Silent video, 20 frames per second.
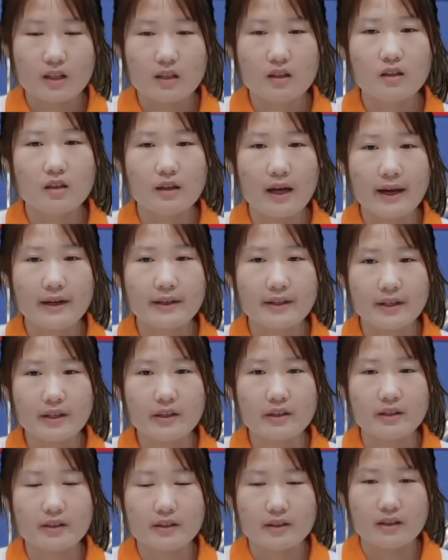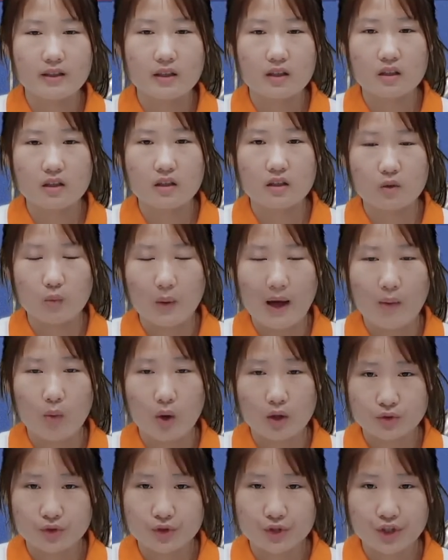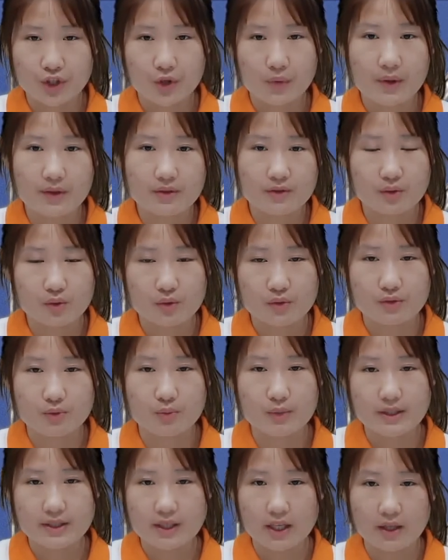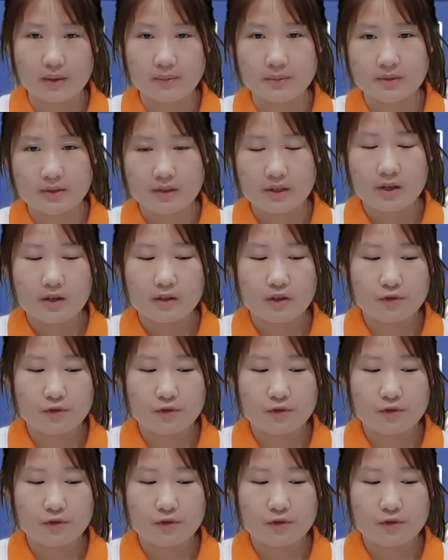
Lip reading: At here, I want to share with you 3 tips.